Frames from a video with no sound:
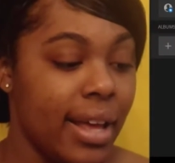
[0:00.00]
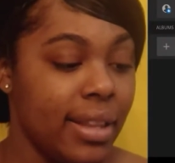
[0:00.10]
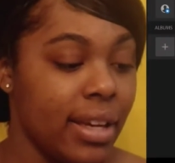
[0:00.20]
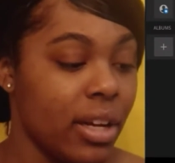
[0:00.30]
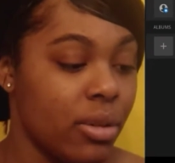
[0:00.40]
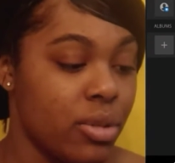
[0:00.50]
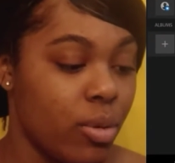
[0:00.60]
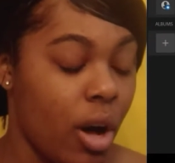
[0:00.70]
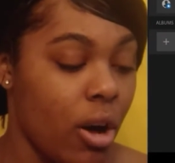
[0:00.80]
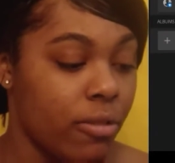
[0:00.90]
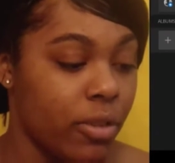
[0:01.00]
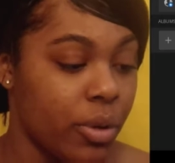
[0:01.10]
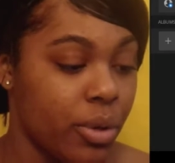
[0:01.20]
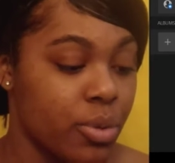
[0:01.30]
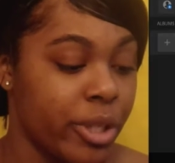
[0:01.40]
and then go to all
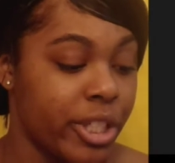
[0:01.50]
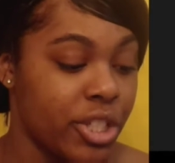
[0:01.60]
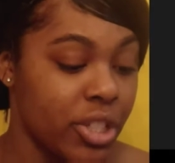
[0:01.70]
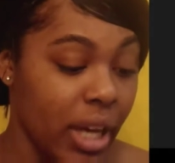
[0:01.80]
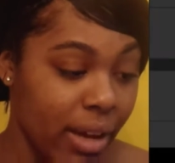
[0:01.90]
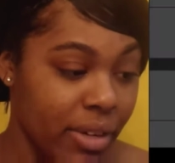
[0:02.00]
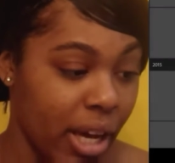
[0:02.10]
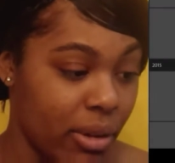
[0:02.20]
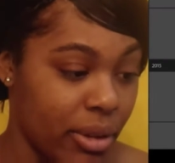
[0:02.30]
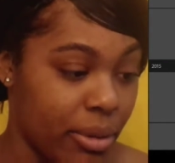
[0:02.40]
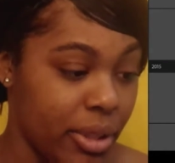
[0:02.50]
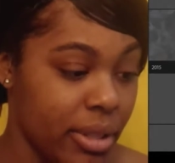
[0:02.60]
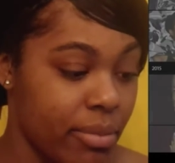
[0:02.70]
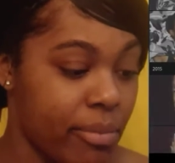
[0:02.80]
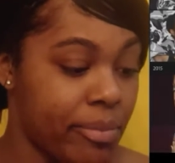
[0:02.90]
photos where it should have
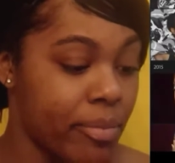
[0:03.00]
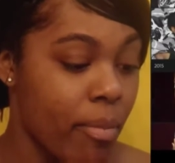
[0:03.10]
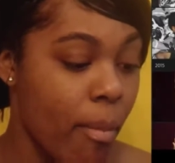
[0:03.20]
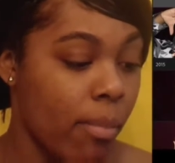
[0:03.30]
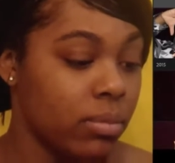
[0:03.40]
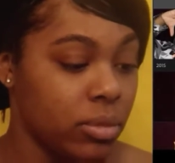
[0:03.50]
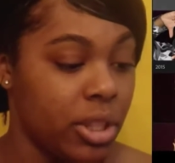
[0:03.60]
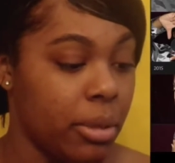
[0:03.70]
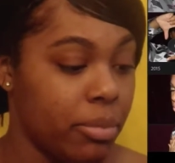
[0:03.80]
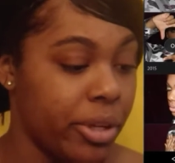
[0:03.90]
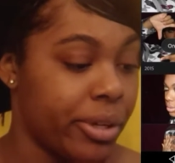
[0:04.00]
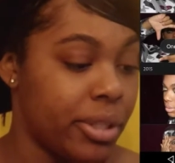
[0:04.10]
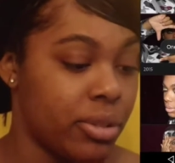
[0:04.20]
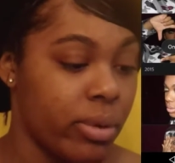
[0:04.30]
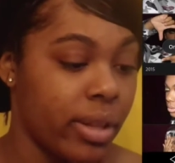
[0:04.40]
downloaded. Yep, there
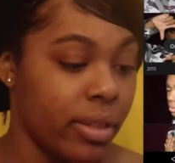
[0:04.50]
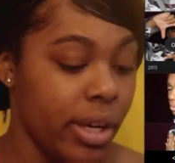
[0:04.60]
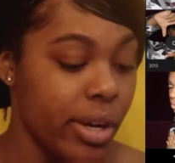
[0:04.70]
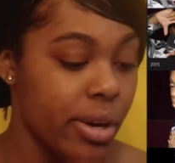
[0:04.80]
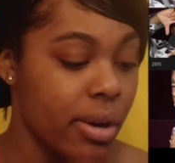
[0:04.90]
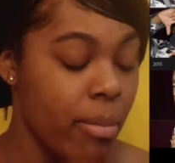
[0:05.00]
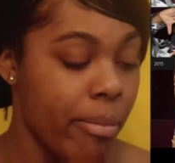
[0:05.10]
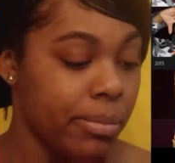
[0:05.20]
it is right there.